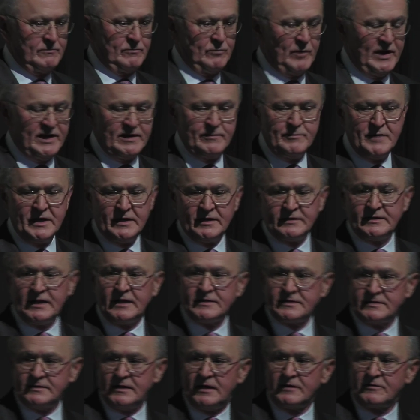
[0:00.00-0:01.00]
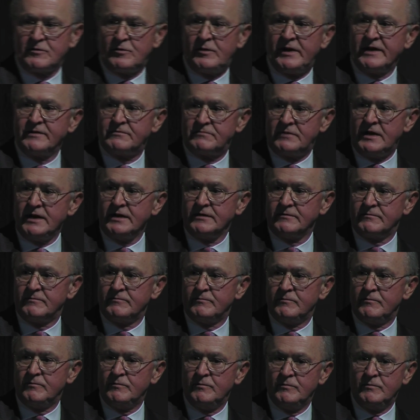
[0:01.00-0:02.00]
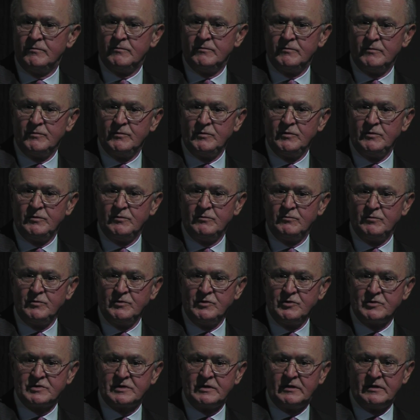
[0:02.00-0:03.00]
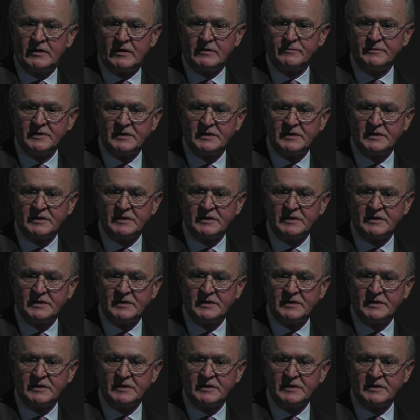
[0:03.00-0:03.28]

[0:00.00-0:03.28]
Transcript: Wait a minute, that's not quite right. You still are